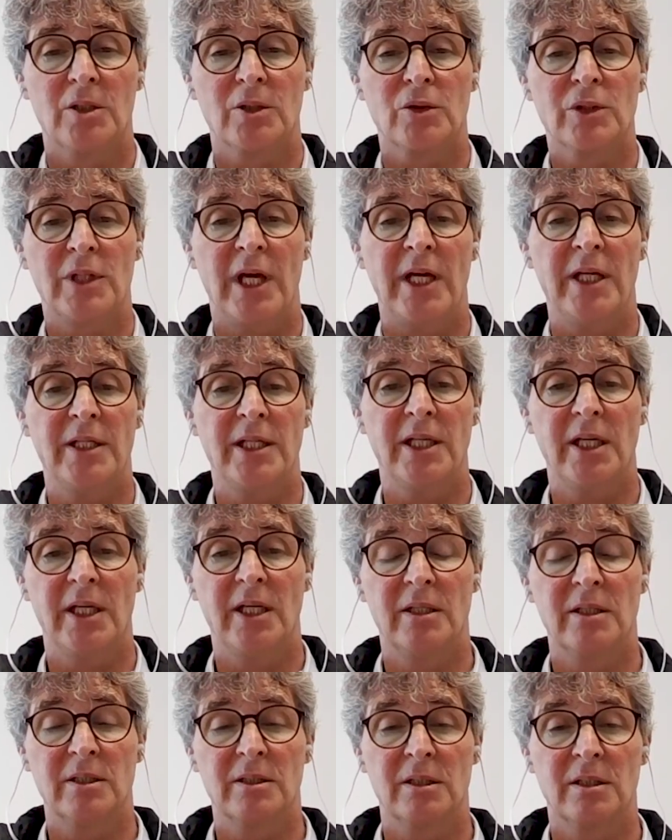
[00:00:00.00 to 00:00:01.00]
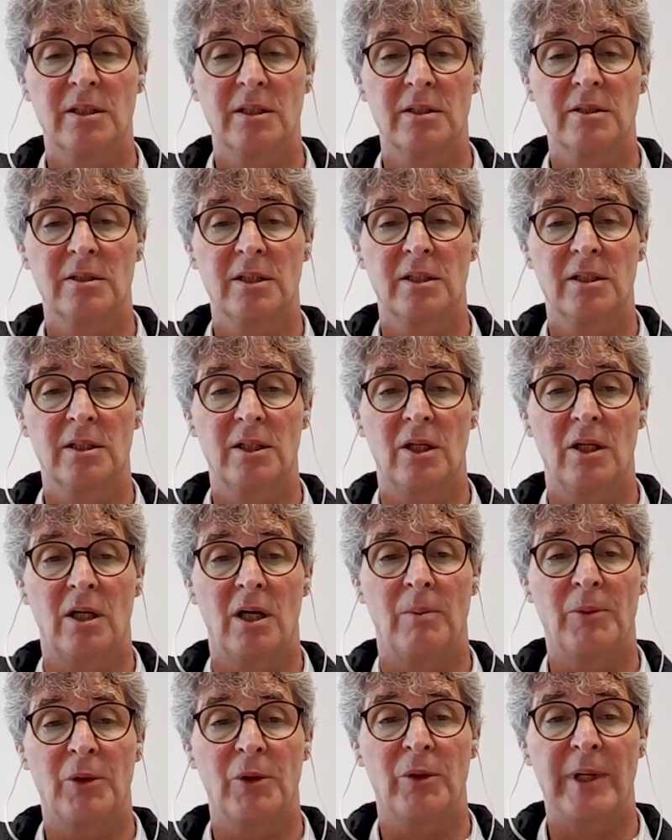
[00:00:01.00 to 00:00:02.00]
Today, the, the, the
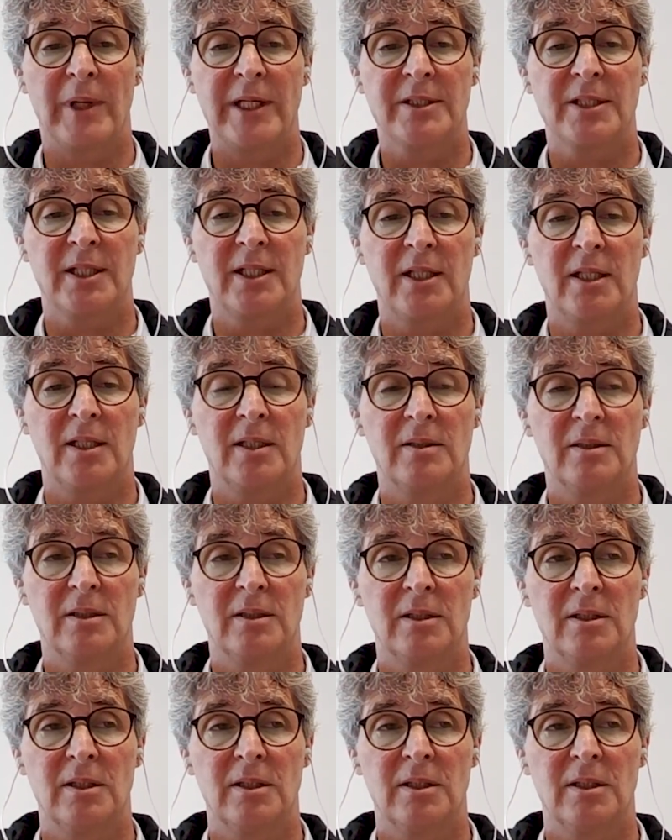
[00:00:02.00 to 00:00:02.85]
operator